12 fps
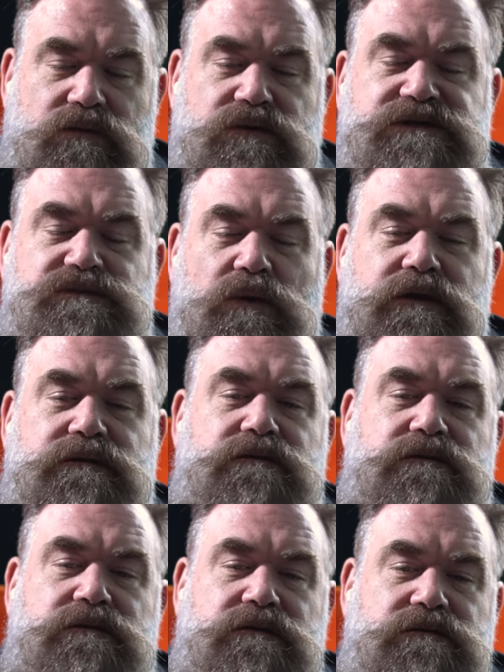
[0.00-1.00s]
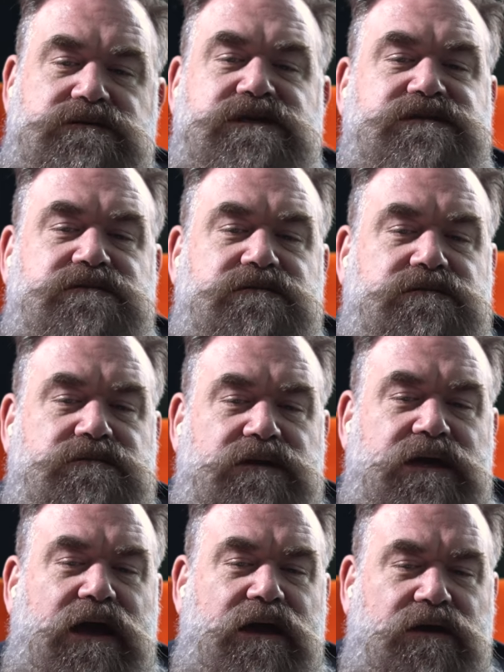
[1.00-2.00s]
We just want,
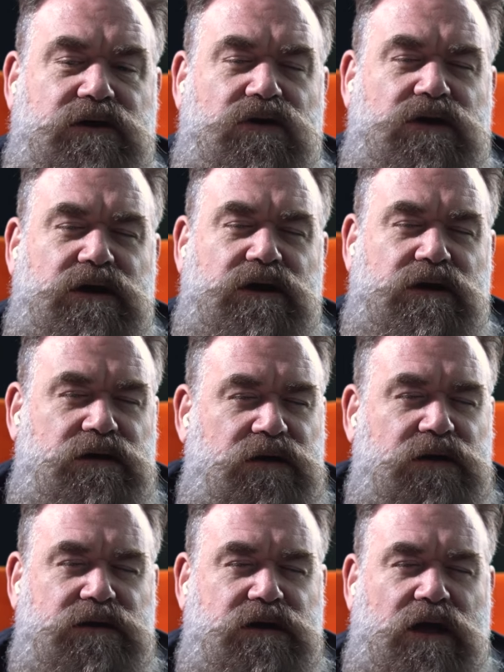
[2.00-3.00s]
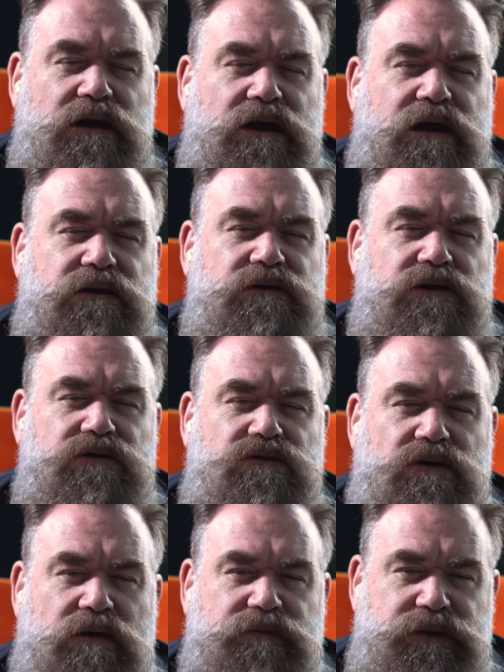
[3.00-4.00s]
Lee Iacocca kind of got a little
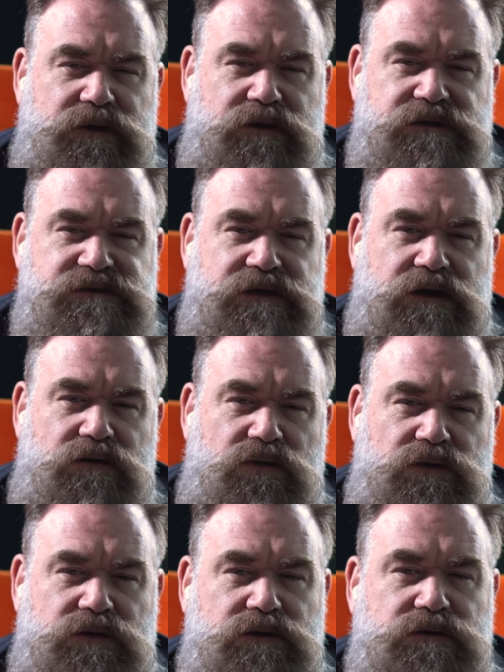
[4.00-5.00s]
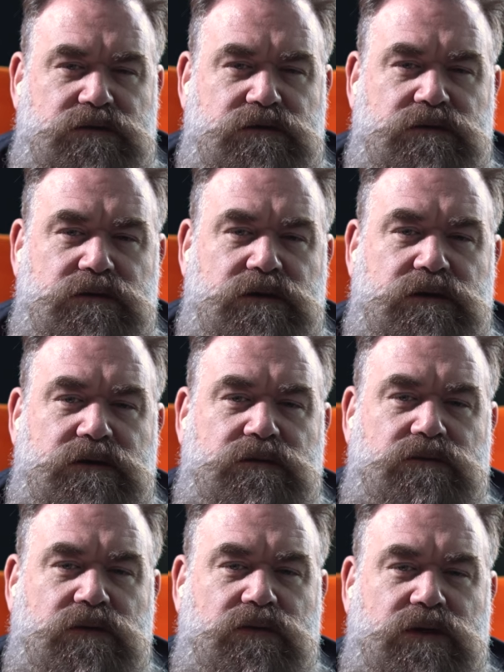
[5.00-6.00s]
grumpier as he got older.
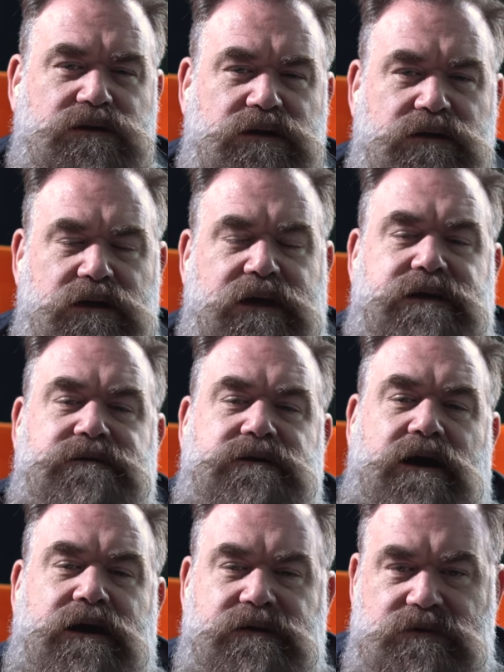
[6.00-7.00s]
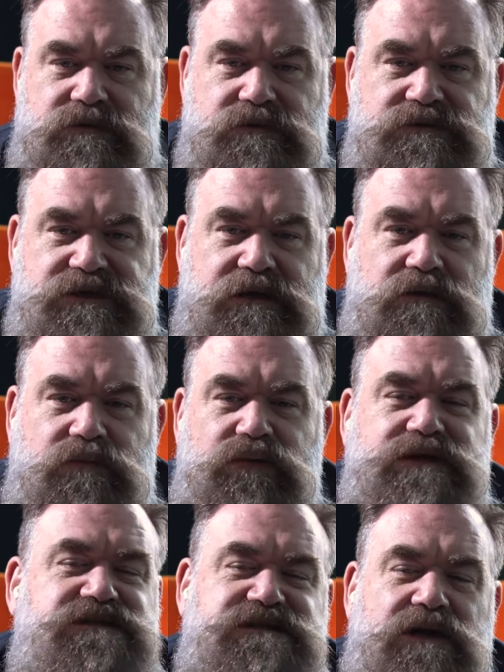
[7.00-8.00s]
We want the like kinder, gentler, but
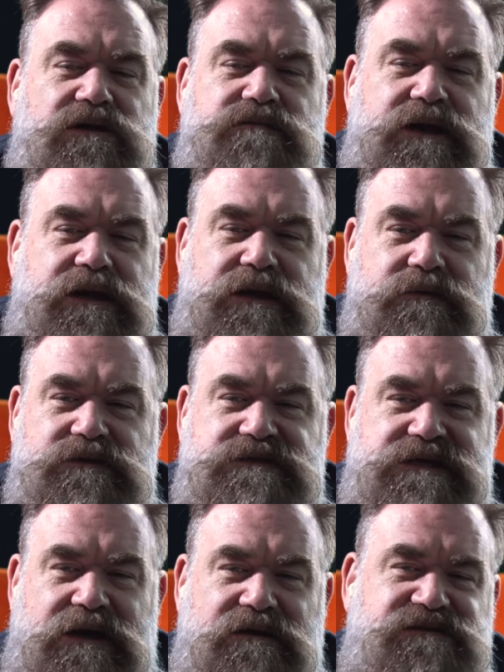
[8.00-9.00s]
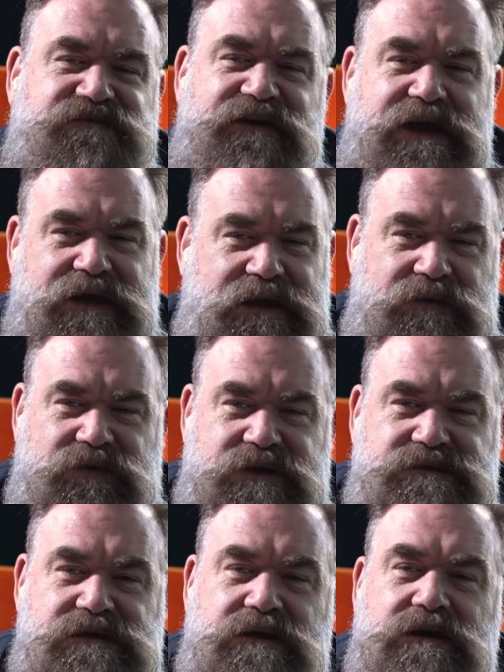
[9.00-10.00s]
we just tell the medium to die. It's fake
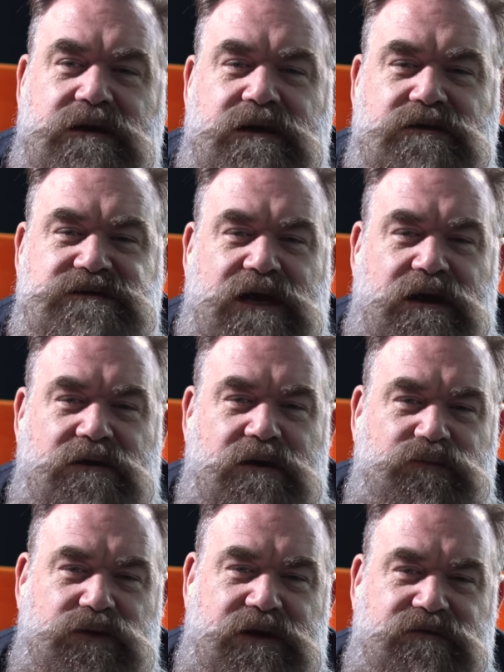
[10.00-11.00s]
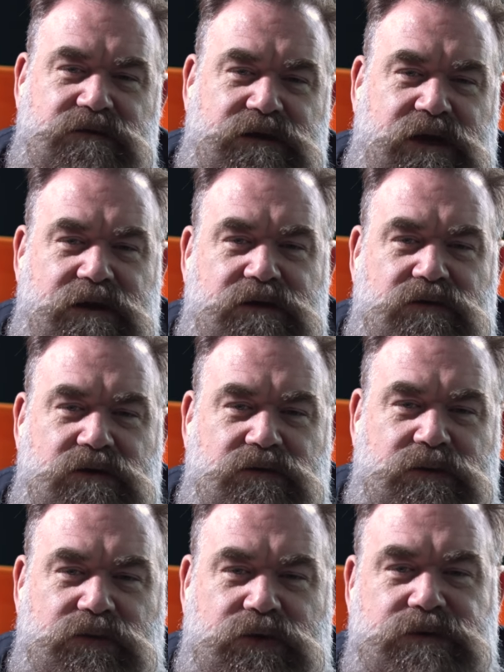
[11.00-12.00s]
anyways. He'll dial up whatever Lee Iacocca
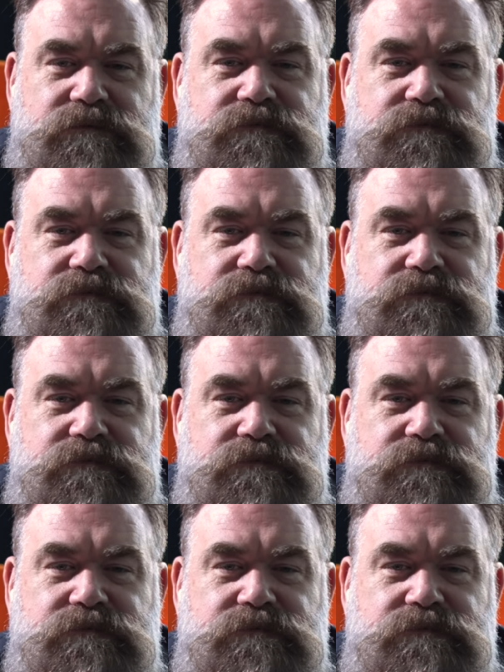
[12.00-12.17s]
we want.